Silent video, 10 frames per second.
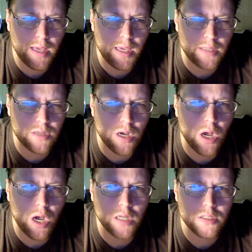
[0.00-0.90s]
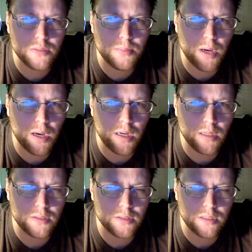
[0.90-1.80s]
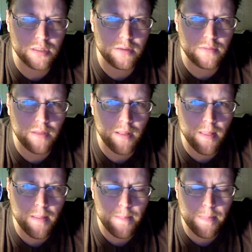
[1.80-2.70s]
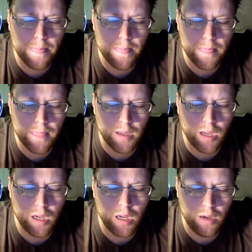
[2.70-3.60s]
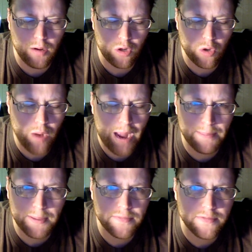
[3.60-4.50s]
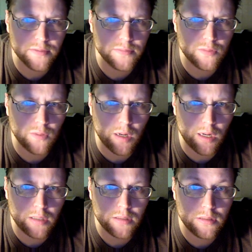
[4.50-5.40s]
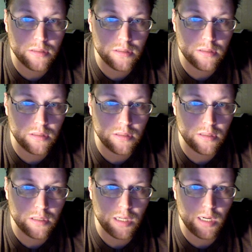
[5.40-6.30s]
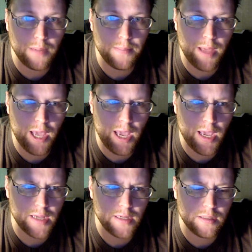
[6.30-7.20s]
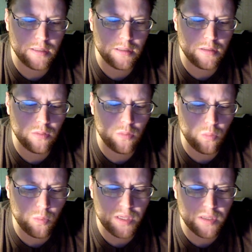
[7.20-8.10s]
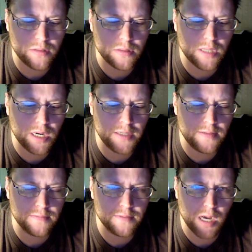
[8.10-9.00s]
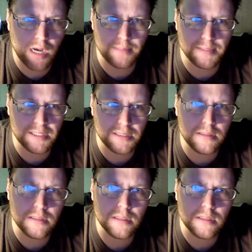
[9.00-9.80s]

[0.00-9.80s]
It's a hodgepodge of crappy film noir um, and weird kind of comedy.